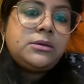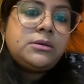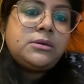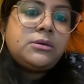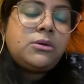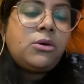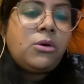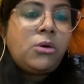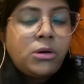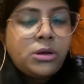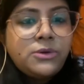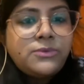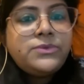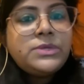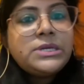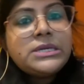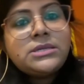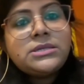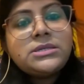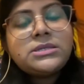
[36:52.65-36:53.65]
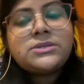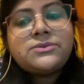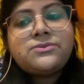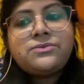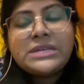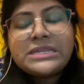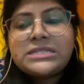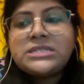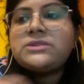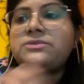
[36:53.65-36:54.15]
all of these
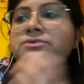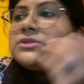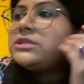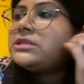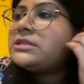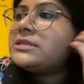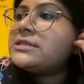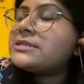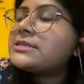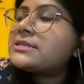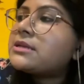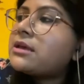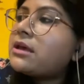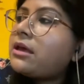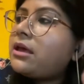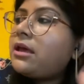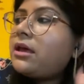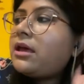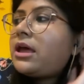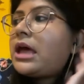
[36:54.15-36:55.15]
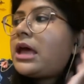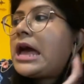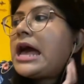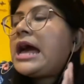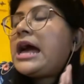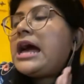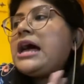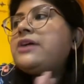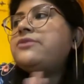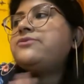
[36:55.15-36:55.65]
festivals
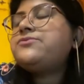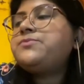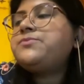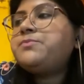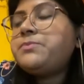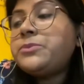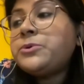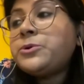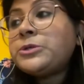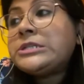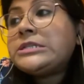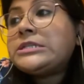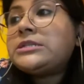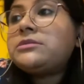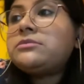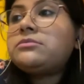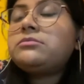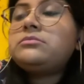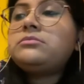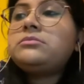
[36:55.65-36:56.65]
have put